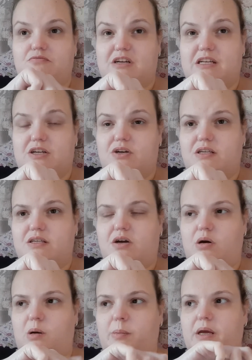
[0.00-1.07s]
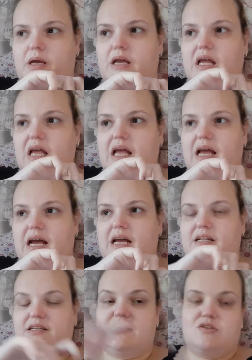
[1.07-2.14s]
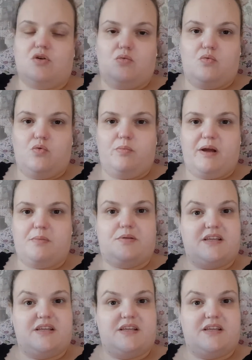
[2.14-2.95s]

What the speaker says: really nice carpet, and it's got wallpaper.